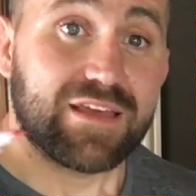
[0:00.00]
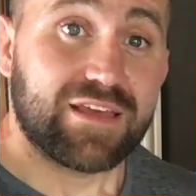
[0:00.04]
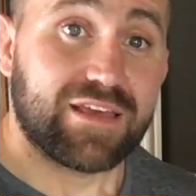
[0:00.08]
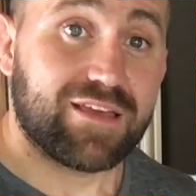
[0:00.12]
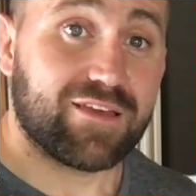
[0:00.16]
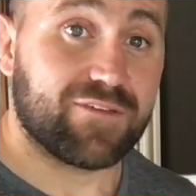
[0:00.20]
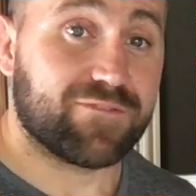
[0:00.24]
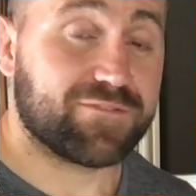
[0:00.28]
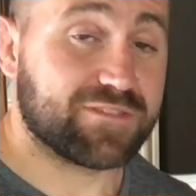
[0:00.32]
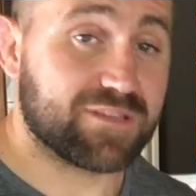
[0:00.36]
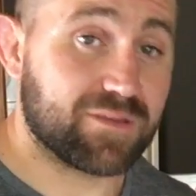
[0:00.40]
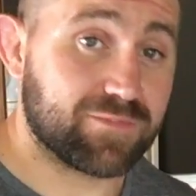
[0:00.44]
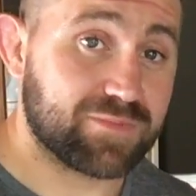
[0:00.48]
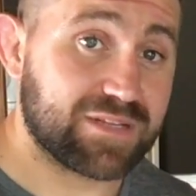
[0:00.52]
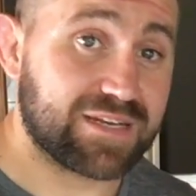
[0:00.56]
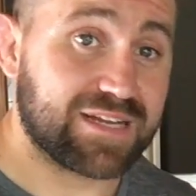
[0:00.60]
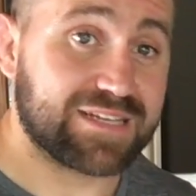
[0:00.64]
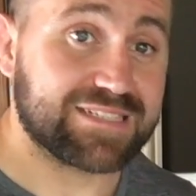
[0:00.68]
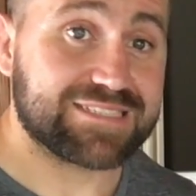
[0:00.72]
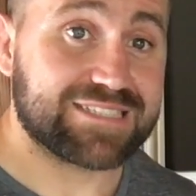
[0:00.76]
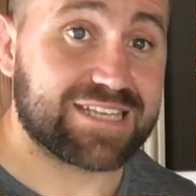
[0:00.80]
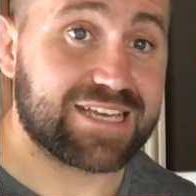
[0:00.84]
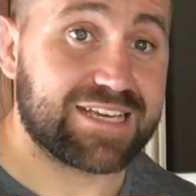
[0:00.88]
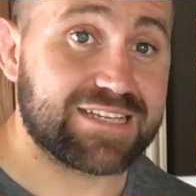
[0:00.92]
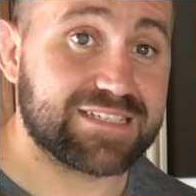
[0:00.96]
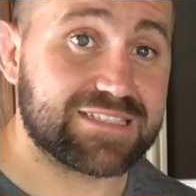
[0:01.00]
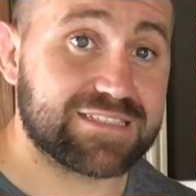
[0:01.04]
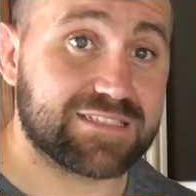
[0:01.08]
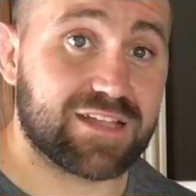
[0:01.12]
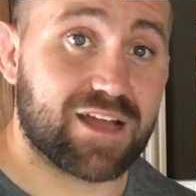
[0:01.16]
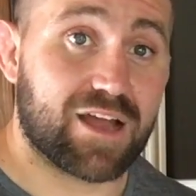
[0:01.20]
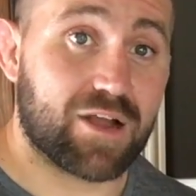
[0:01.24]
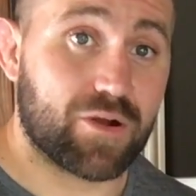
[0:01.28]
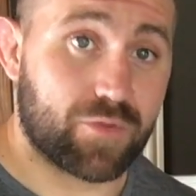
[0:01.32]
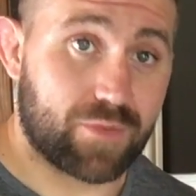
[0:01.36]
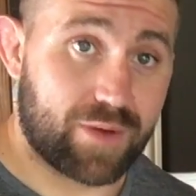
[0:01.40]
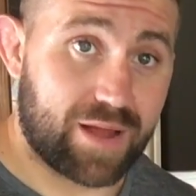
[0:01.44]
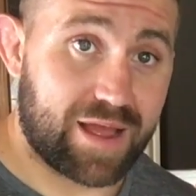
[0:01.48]
If something I say is
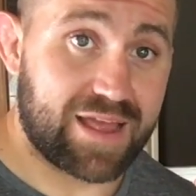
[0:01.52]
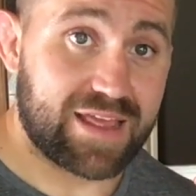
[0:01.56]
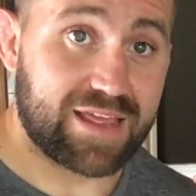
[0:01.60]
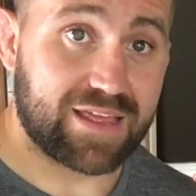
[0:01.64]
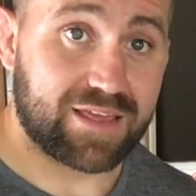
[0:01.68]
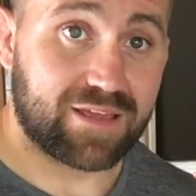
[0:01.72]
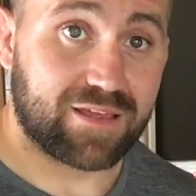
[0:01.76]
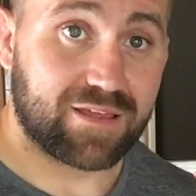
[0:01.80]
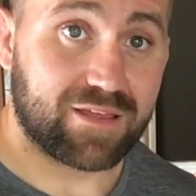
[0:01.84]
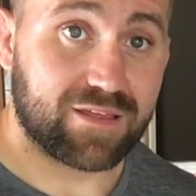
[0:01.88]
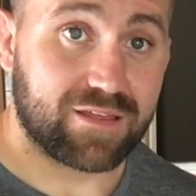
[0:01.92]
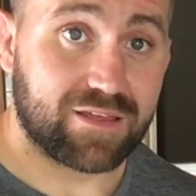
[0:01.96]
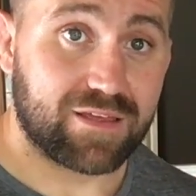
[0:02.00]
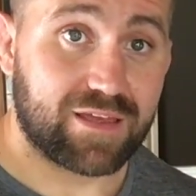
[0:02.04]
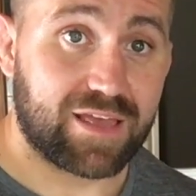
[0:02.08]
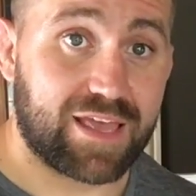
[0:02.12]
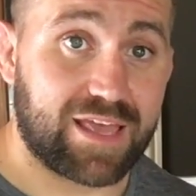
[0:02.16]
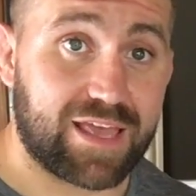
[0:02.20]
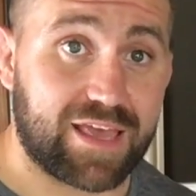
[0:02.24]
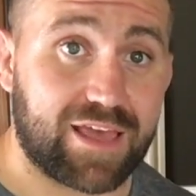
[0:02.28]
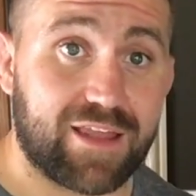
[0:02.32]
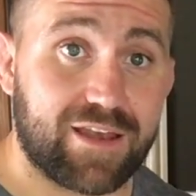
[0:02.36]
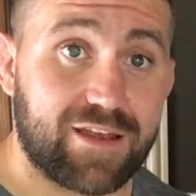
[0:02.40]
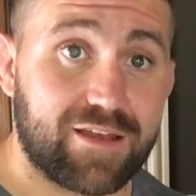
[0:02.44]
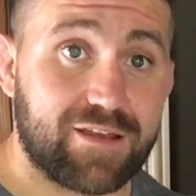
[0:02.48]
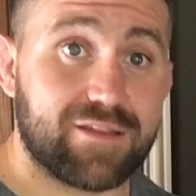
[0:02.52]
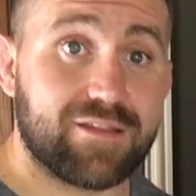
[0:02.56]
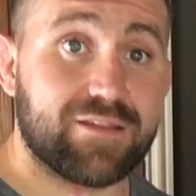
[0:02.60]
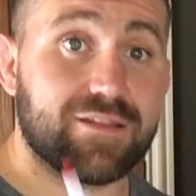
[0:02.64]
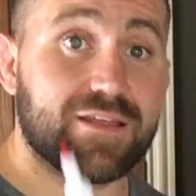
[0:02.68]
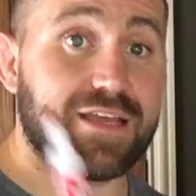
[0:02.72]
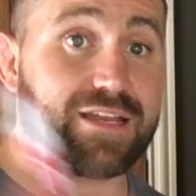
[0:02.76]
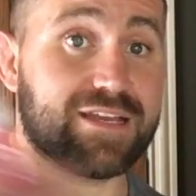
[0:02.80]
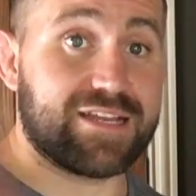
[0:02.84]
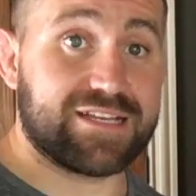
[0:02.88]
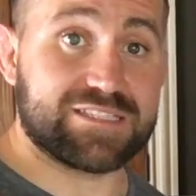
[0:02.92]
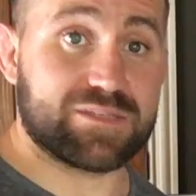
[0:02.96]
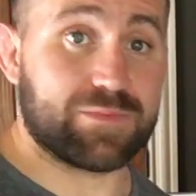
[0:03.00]
not right and
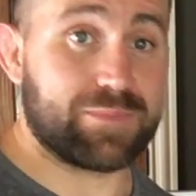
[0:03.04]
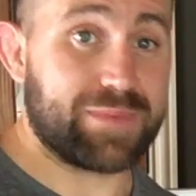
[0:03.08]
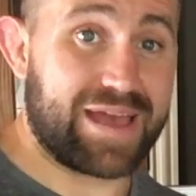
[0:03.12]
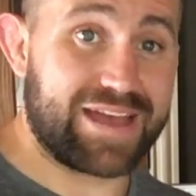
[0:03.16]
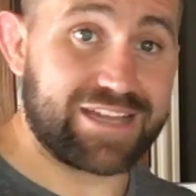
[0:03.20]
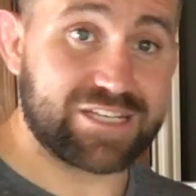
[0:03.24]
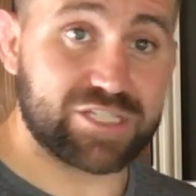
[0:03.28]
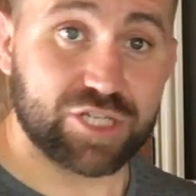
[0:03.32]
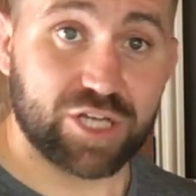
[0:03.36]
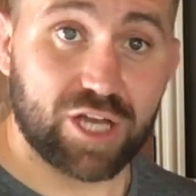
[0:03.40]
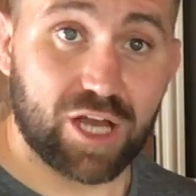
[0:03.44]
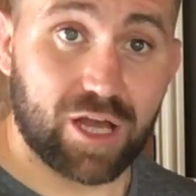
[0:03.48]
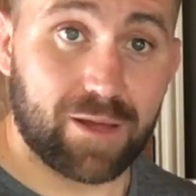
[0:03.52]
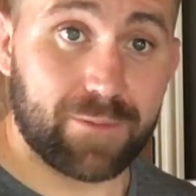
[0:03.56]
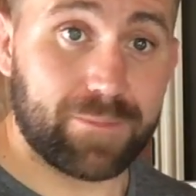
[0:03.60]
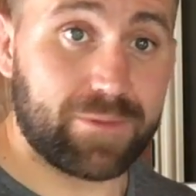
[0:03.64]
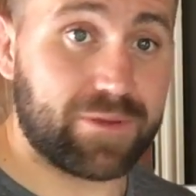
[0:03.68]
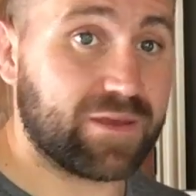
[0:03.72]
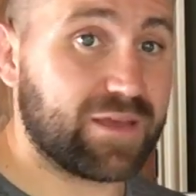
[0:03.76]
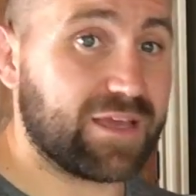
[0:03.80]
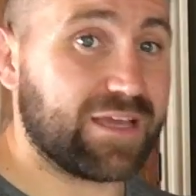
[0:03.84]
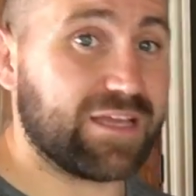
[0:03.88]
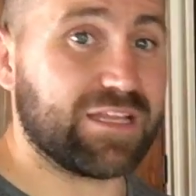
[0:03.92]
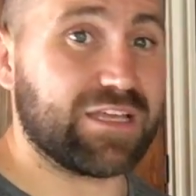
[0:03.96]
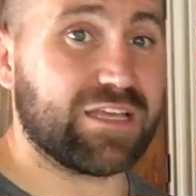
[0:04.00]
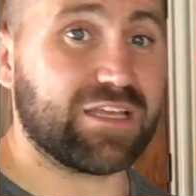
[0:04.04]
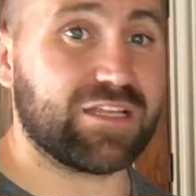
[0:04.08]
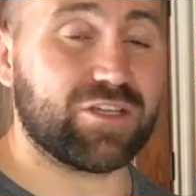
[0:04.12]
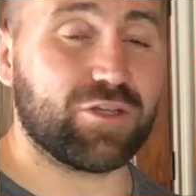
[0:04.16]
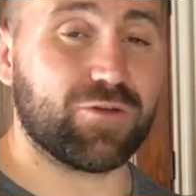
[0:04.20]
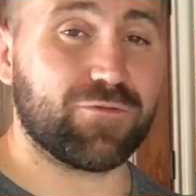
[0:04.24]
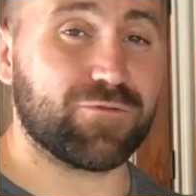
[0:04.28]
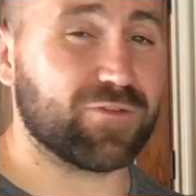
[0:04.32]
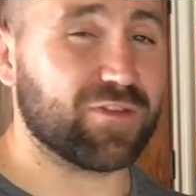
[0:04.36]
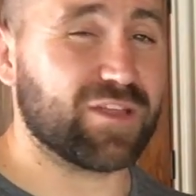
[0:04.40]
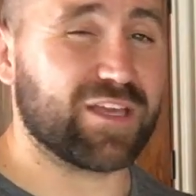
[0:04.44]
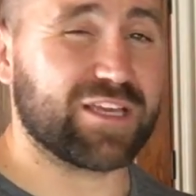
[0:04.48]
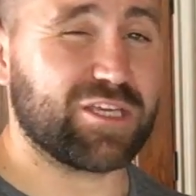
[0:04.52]
it doesn't match up and you
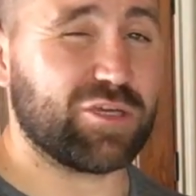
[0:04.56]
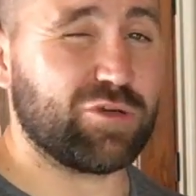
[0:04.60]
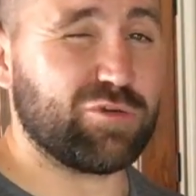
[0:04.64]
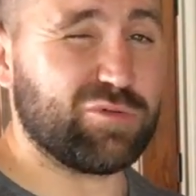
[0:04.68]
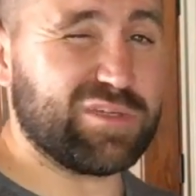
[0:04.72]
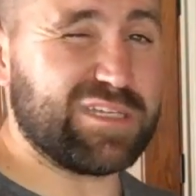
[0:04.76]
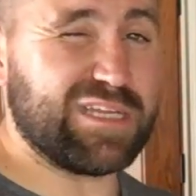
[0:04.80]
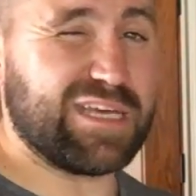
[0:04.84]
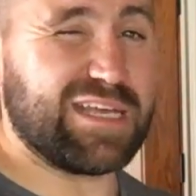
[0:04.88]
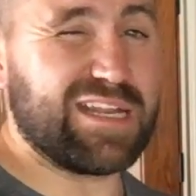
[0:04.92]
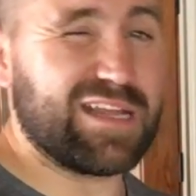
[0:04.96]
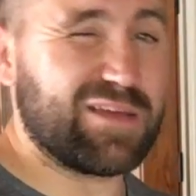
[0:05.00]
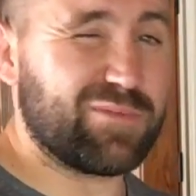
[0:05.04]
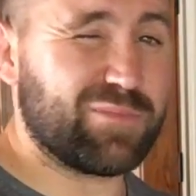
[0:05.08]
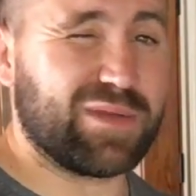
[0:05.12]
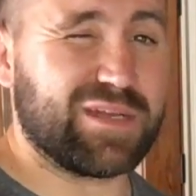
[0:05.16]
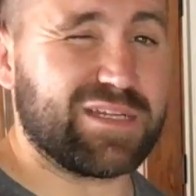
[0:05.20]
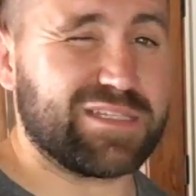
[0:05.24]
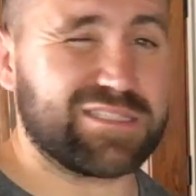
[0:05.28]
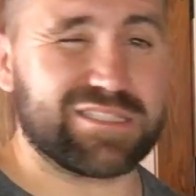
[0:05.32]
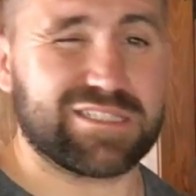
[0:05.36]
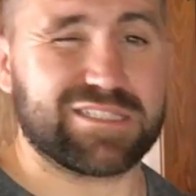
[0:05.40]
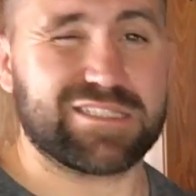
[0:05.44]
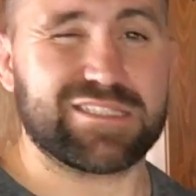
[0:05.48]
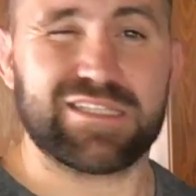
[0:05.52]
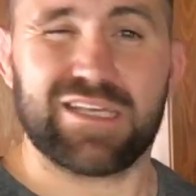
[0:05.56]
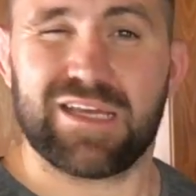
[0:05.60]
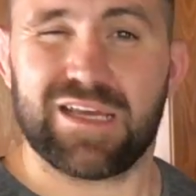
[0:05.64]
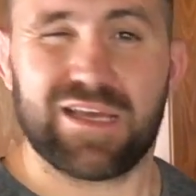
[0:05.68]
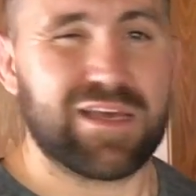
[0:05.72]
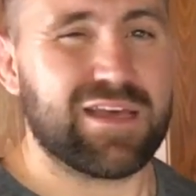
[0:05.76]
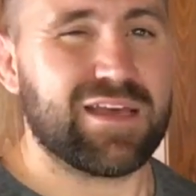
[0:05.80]
feel like you did it, but it just,